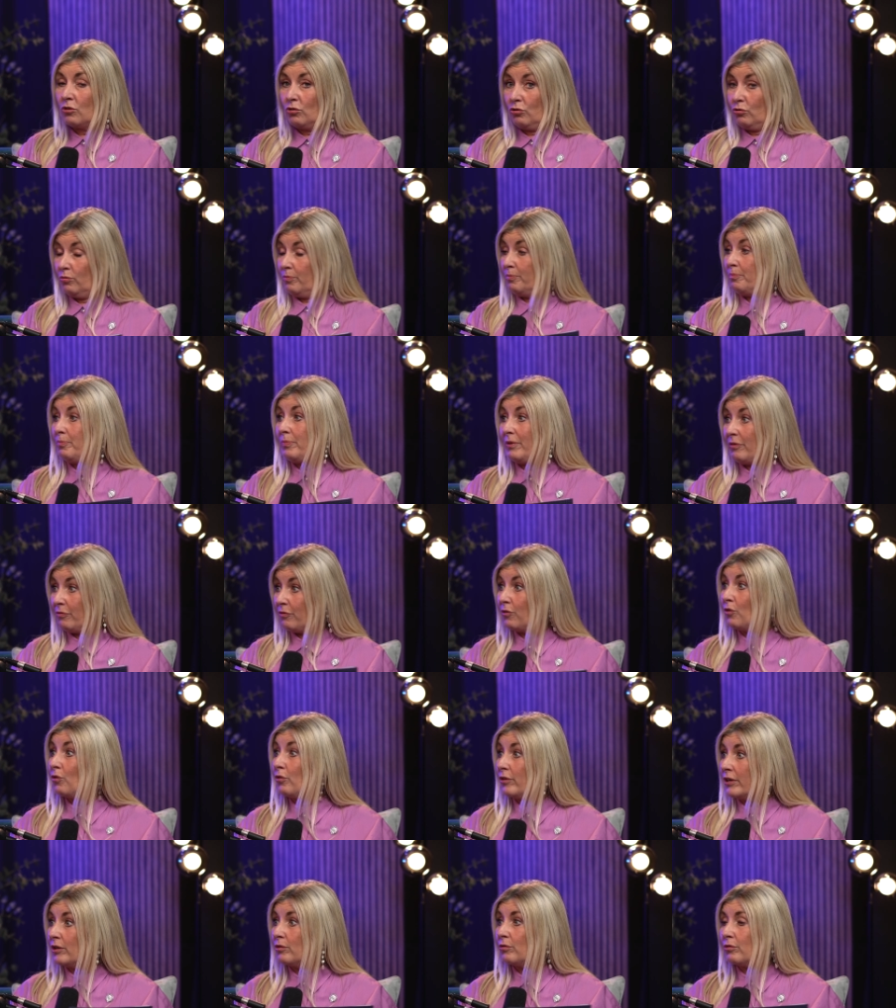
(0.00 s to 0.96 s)
or
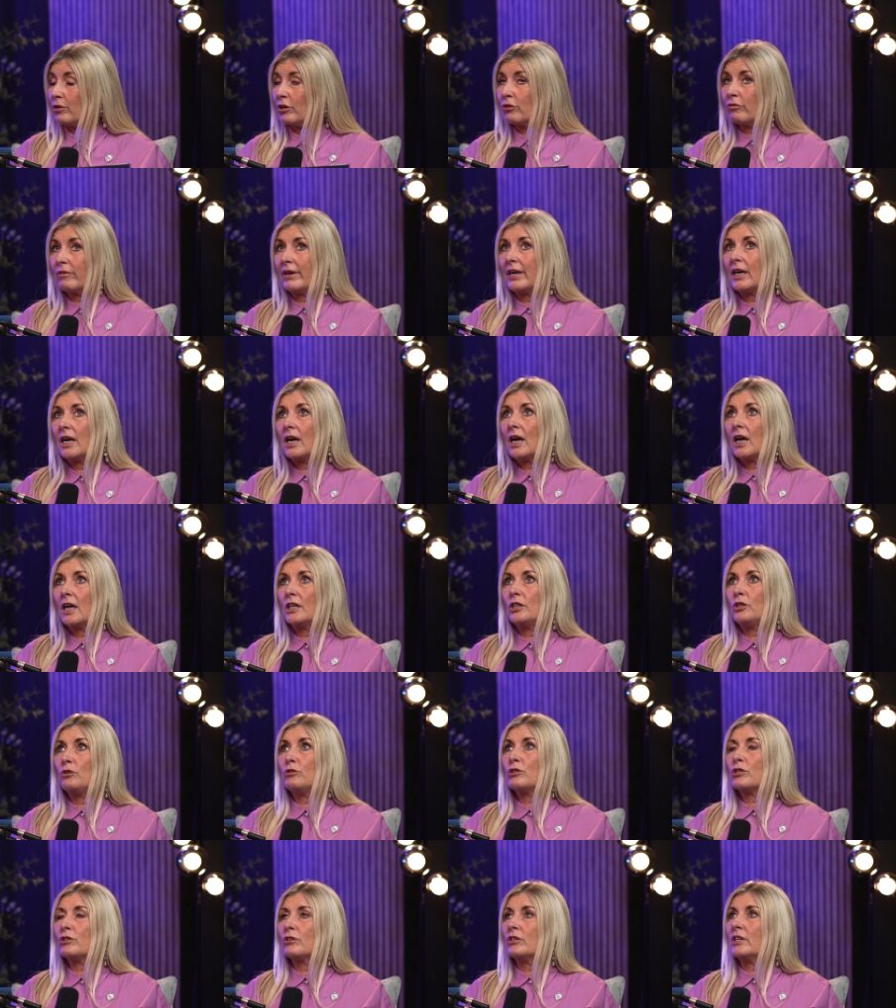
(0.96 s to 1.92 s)
before your career and you
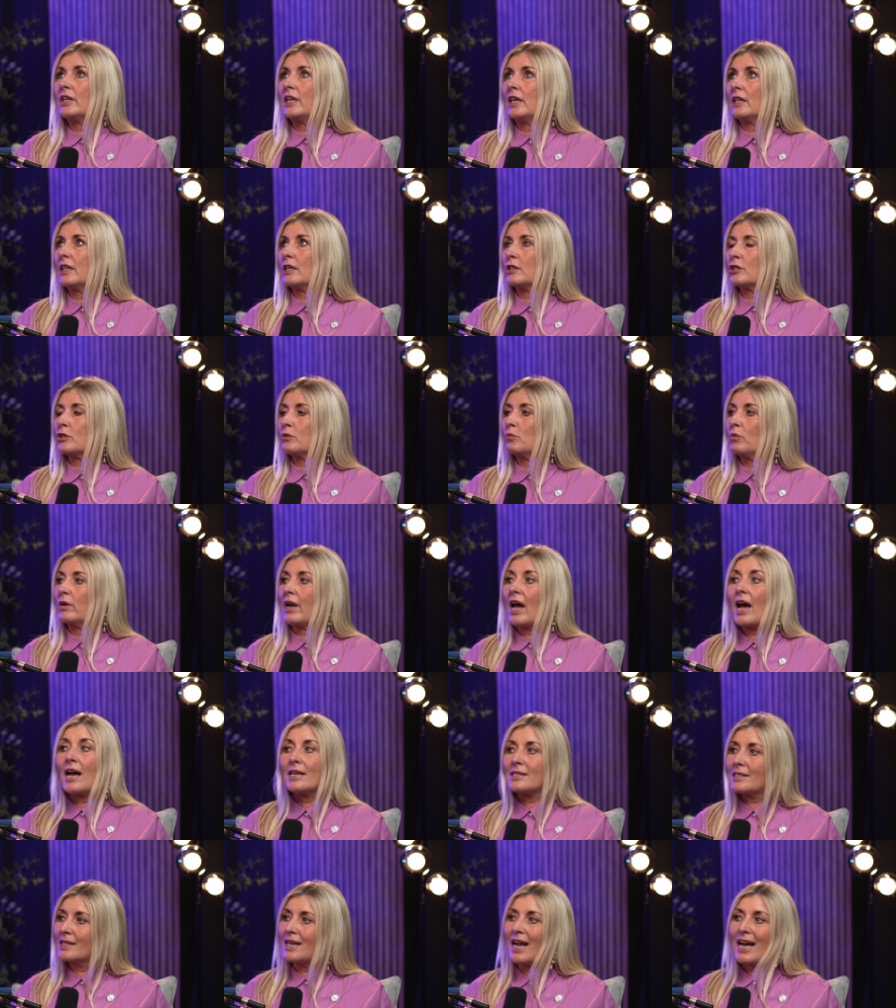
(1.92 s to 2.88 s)
suddenly hear that someone
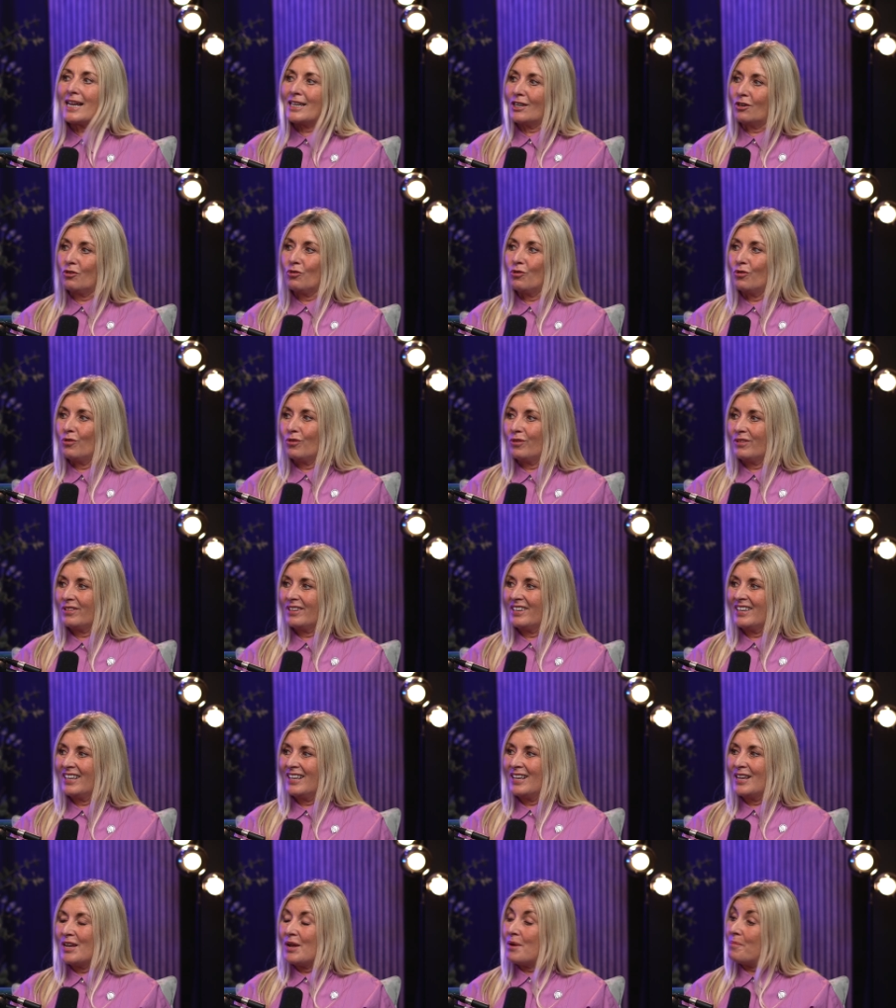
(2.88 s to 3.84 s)
hasn't had it all
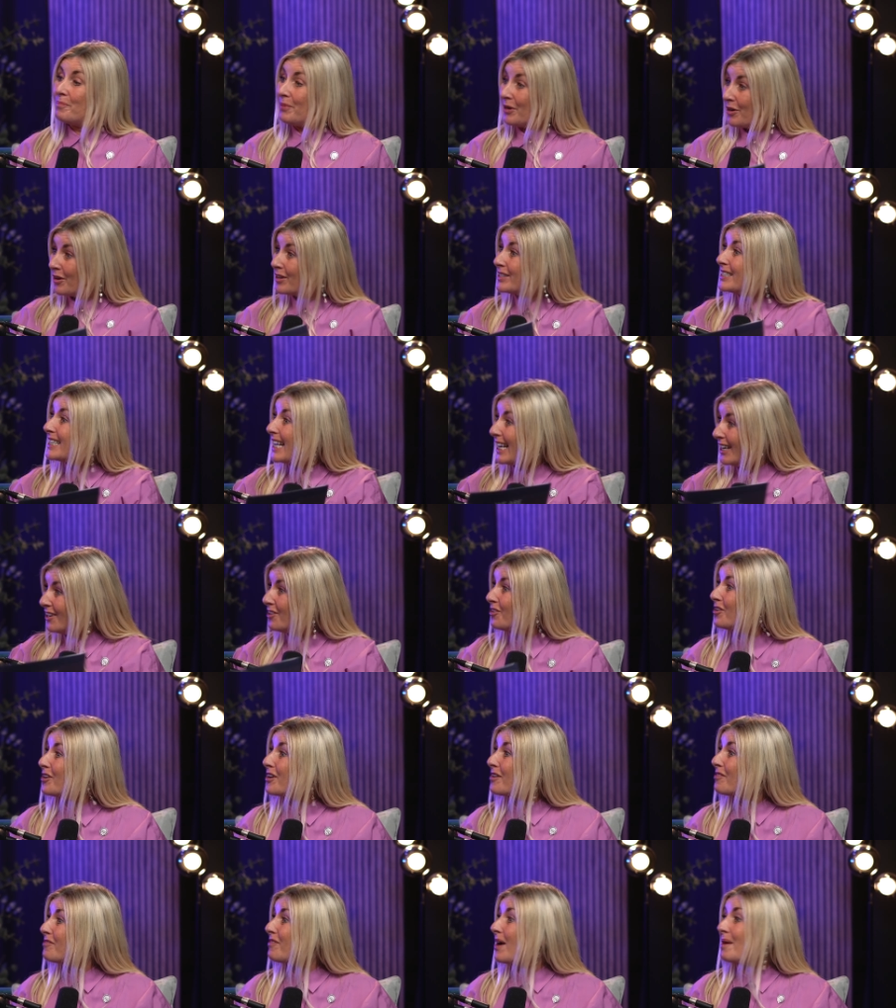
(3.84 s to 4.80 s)
mm-hmm. because they
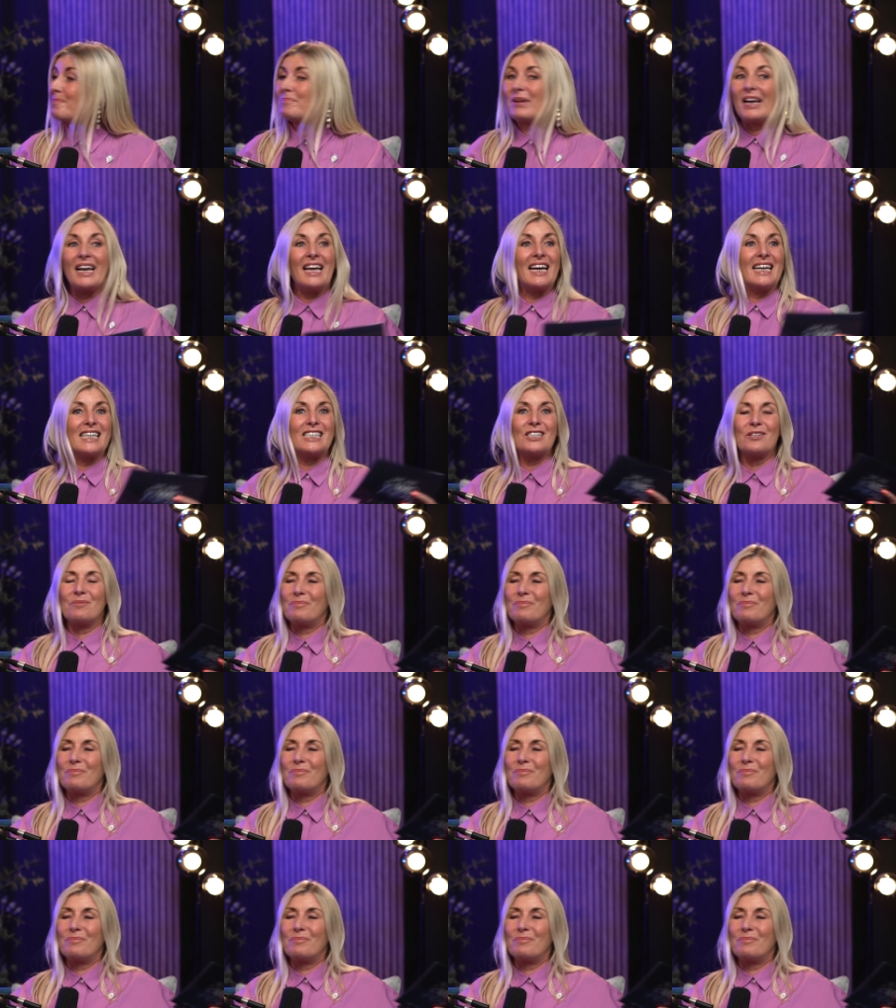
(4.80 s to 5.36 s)
look yeah, fabulous course,